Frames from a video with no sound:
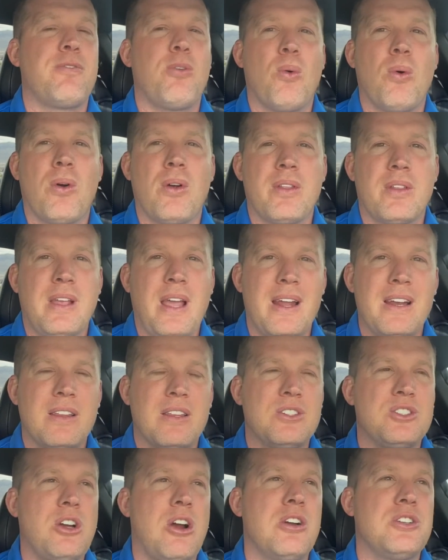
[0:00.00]
for kind of
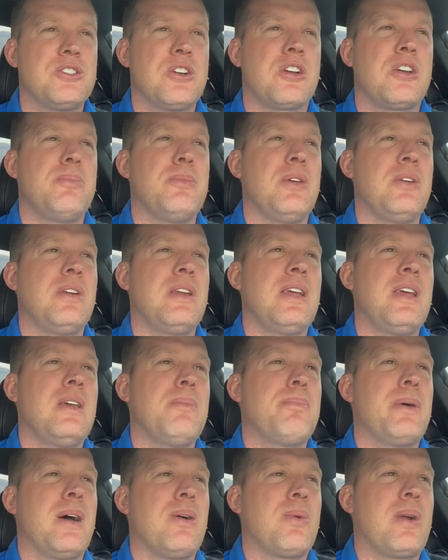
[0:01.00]
the Charger community,
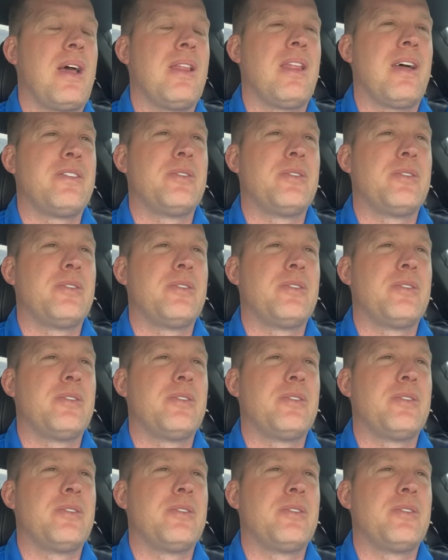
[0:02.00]
but what I love